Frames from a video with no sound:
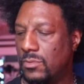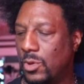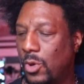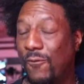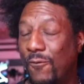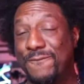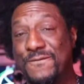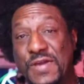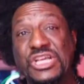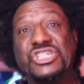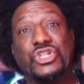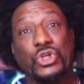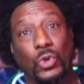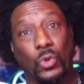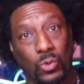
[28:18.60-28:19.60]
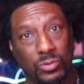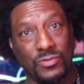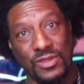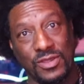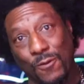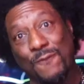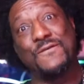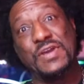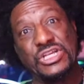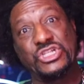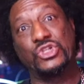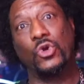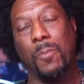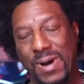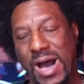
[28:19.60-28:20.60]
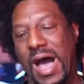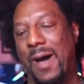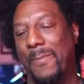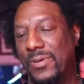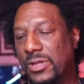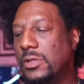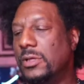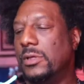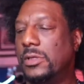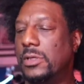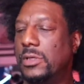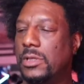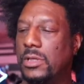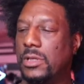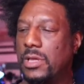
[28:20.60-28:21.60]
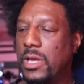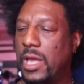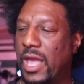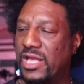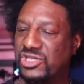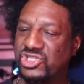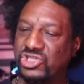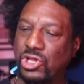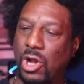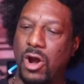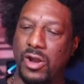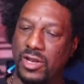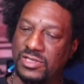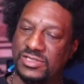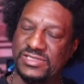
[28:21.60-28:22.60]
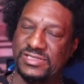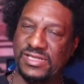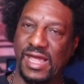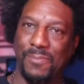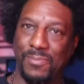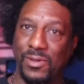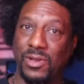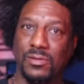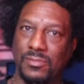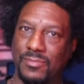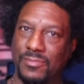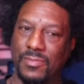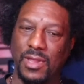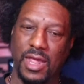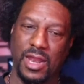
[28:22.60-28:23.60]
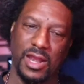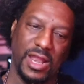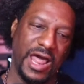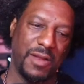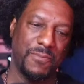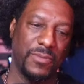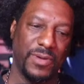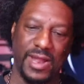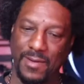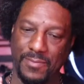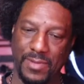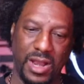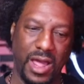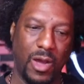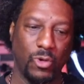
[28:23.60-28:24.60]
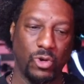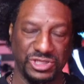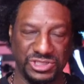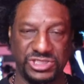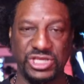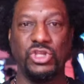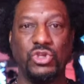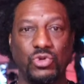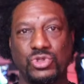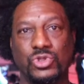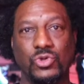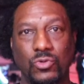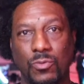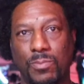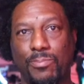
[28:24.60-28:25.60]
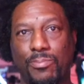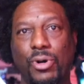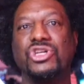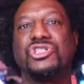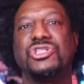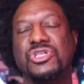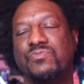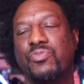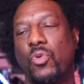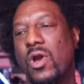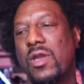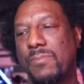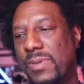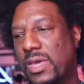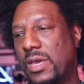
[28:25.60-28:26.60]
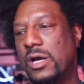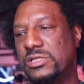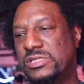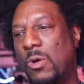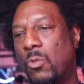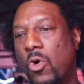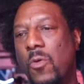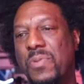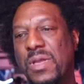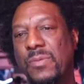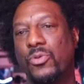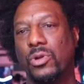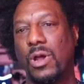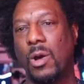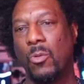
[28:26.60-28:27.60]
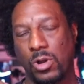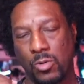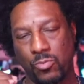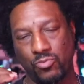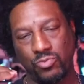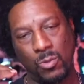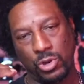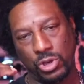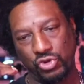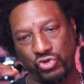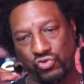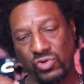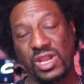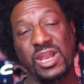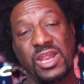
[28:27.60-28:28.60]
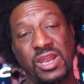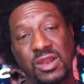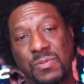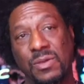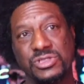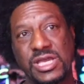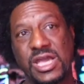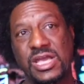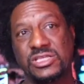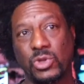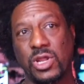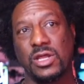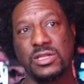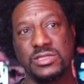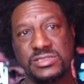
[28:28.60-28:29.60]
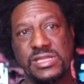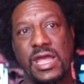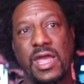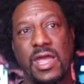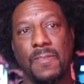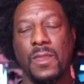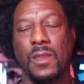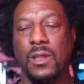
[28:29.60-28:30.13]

the official bop, and started stepping, and a lot of people, and I will continue to push this point, because I want people to I want to drill it into people's heads so they understand